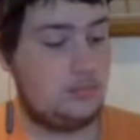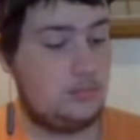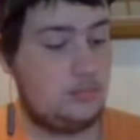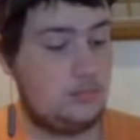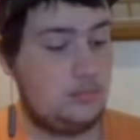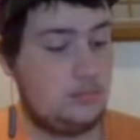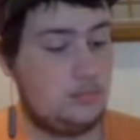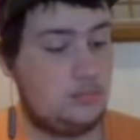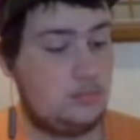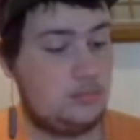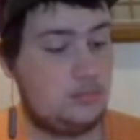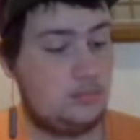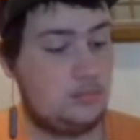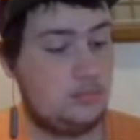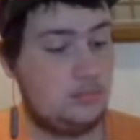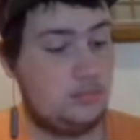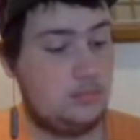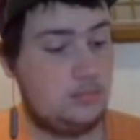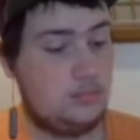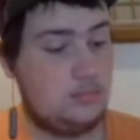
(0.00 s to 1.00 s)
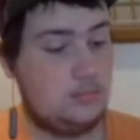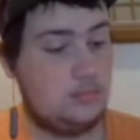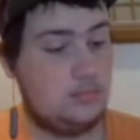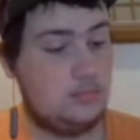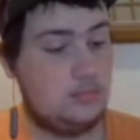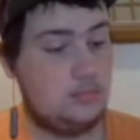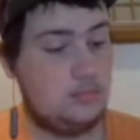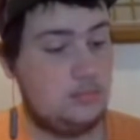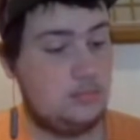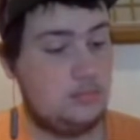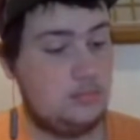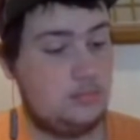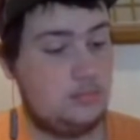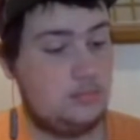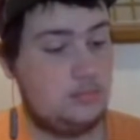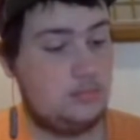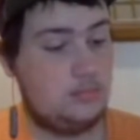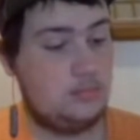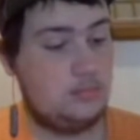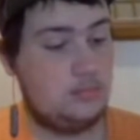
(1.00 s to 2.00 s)

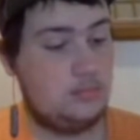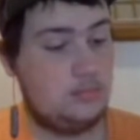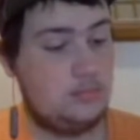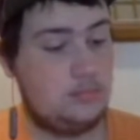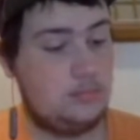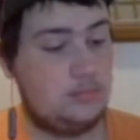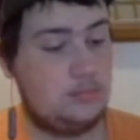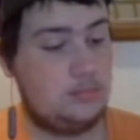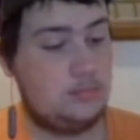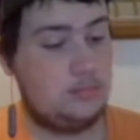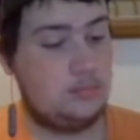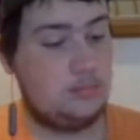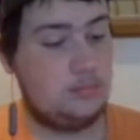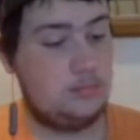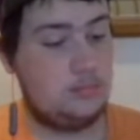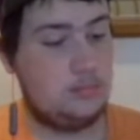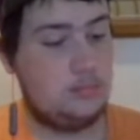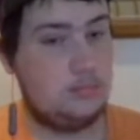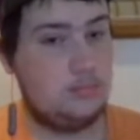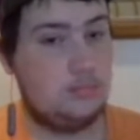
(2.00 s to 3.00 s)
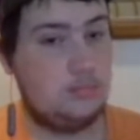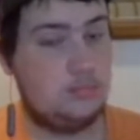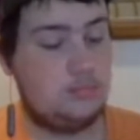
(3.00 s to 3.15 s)
The person shown says nothing.